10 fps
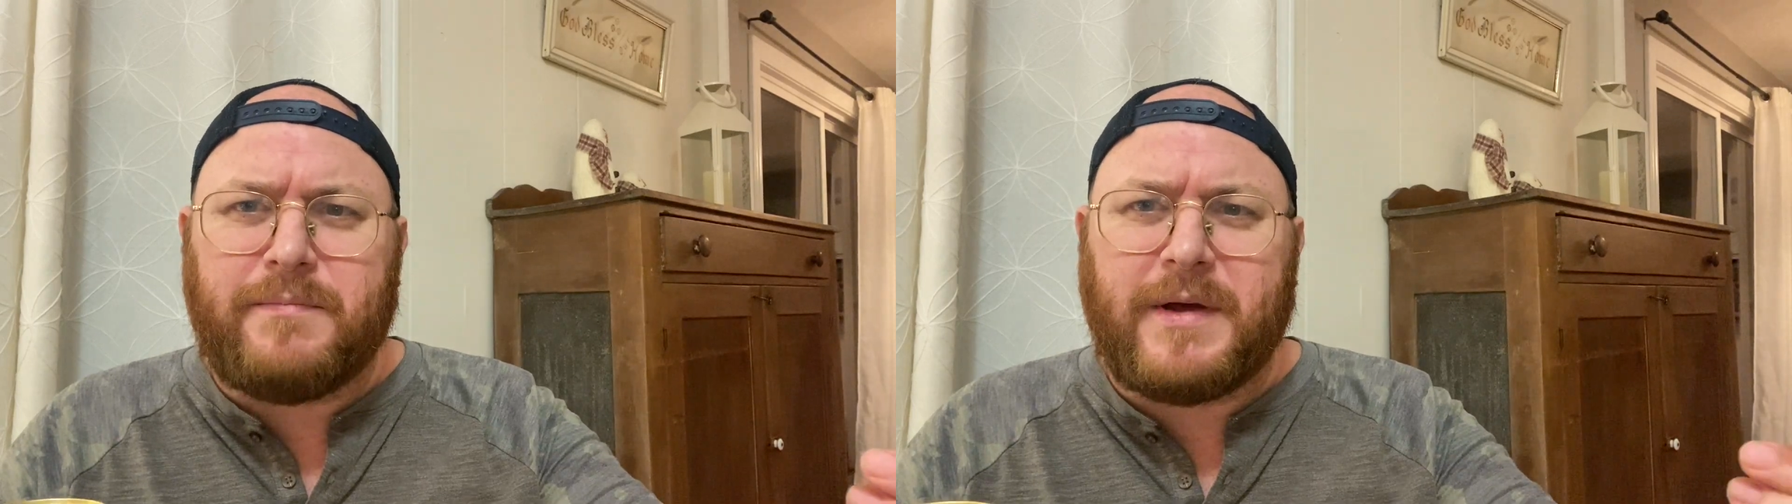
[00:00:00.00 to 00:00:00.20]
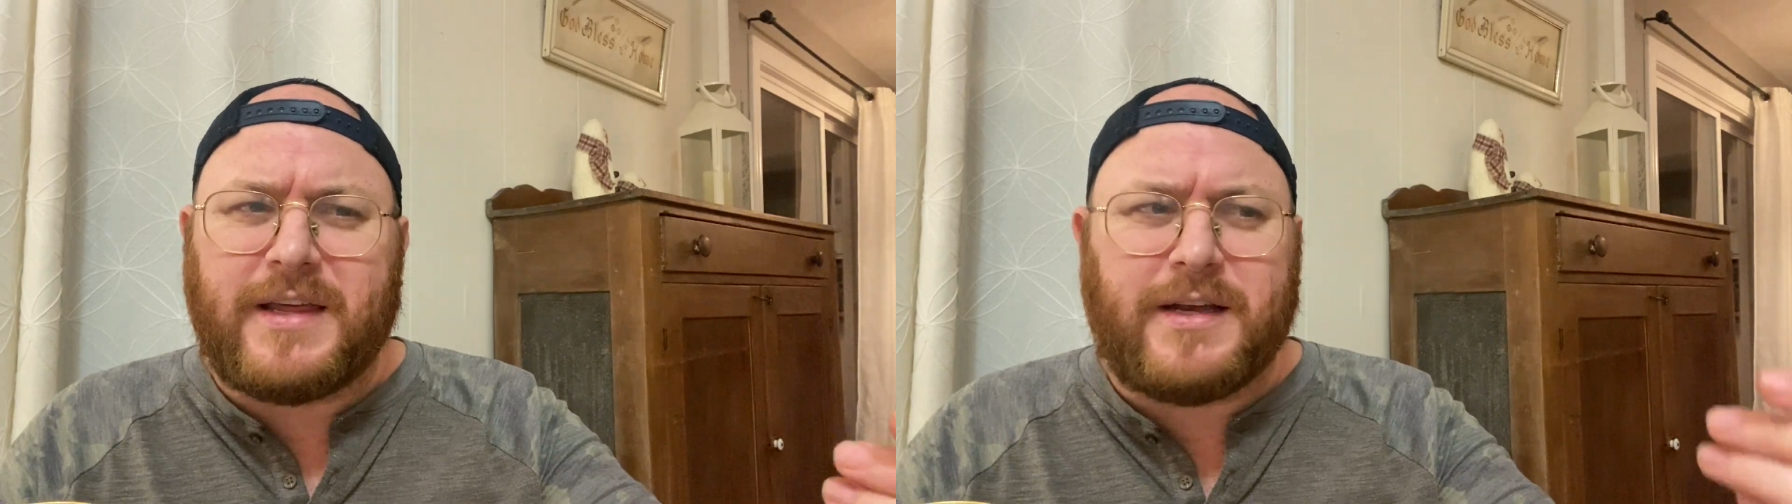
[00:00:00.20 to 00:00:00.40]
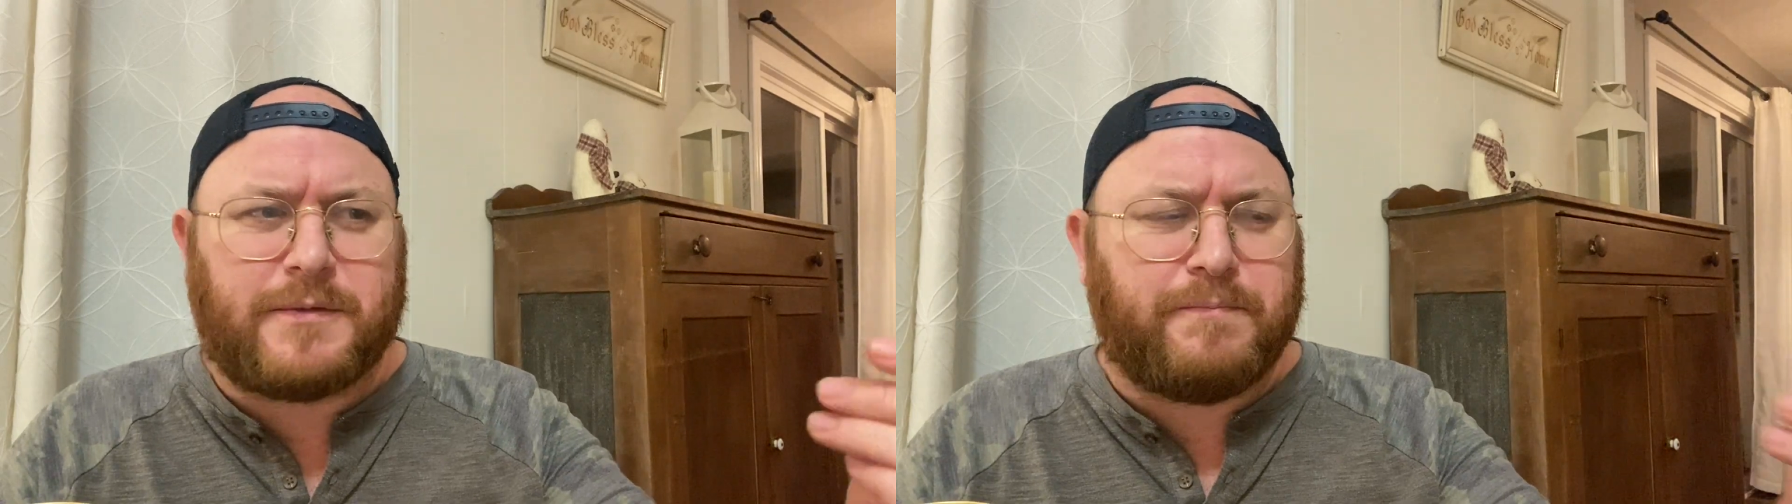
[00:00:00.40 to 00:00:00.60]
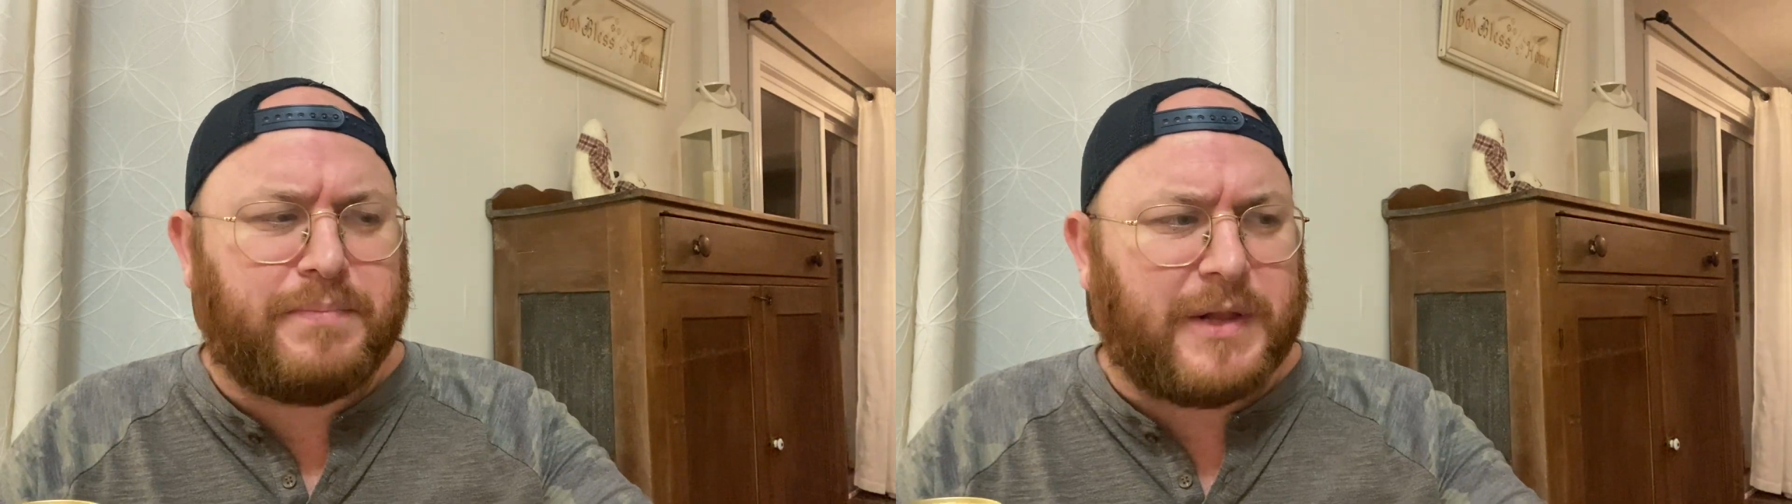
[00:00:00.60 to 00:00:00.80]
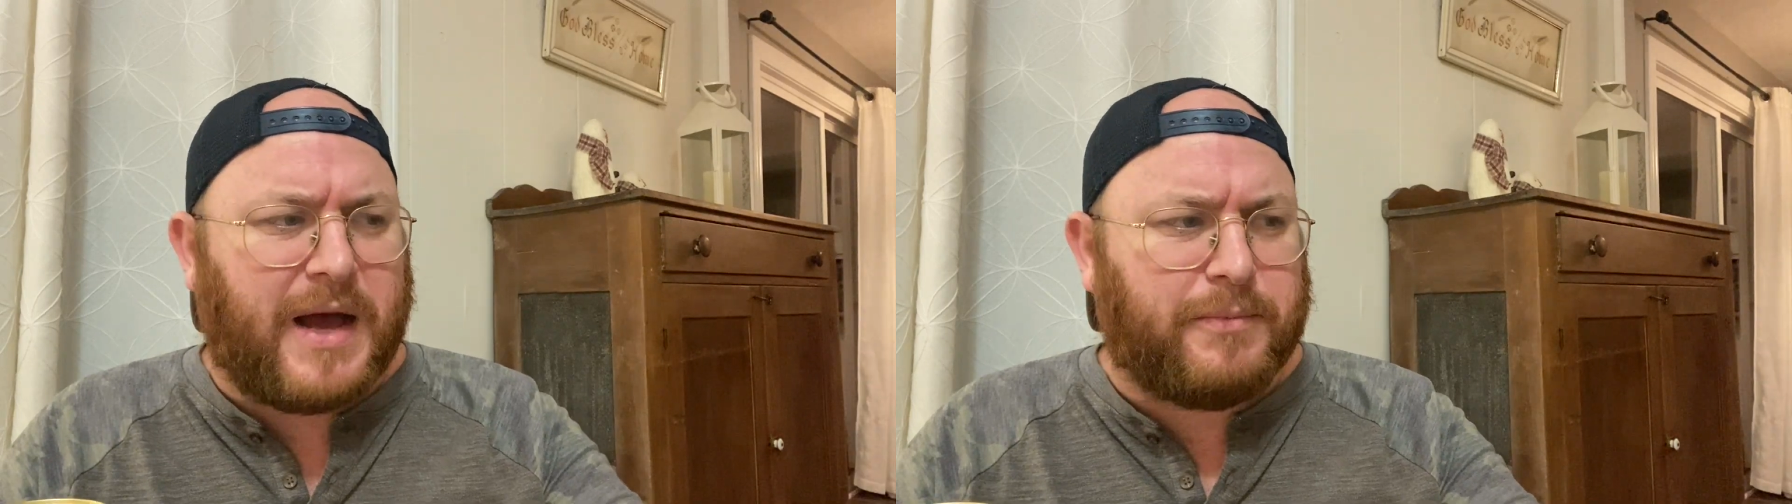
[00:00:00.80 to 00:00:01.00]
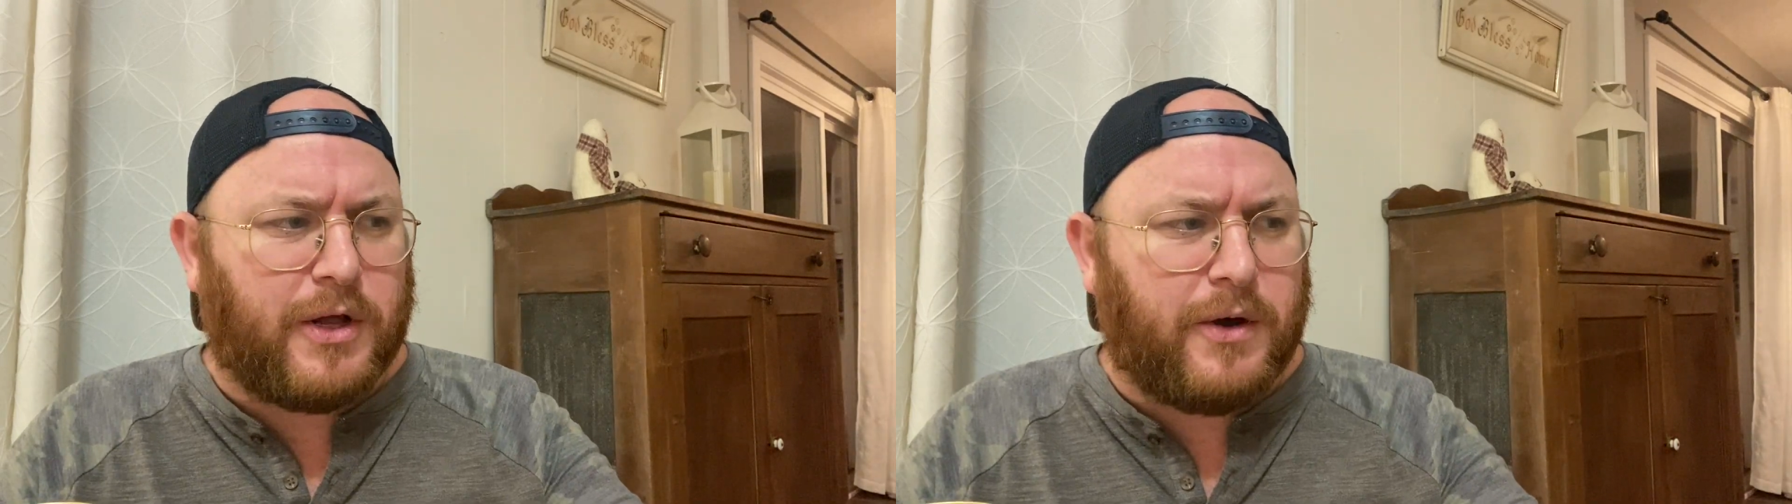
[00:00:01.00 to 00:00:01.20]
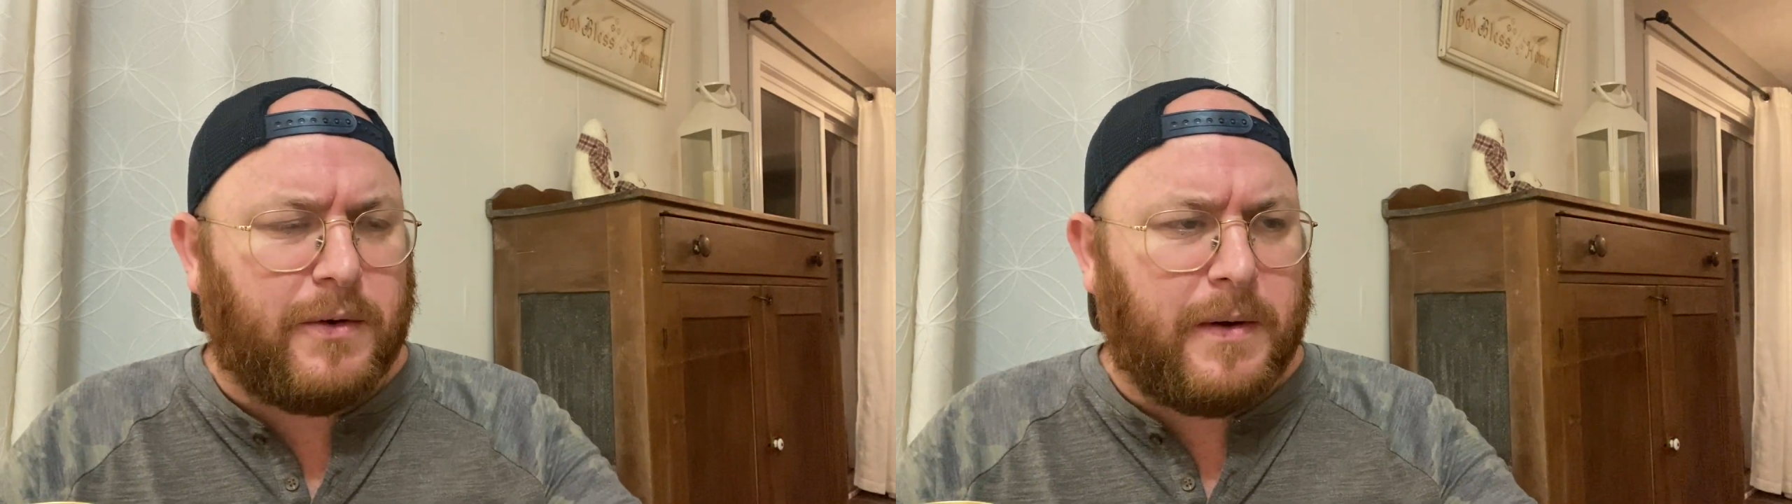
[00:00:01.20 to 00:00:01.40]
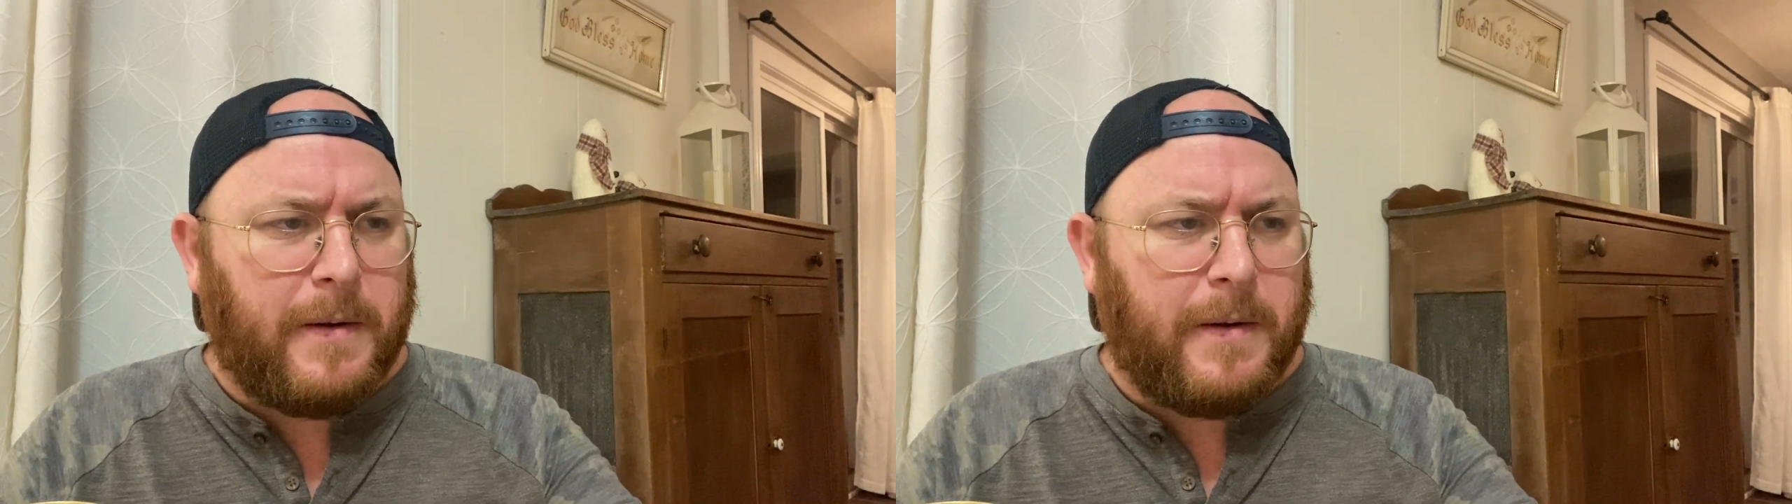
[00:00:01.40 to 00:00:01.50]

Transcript: I think it's Blablo.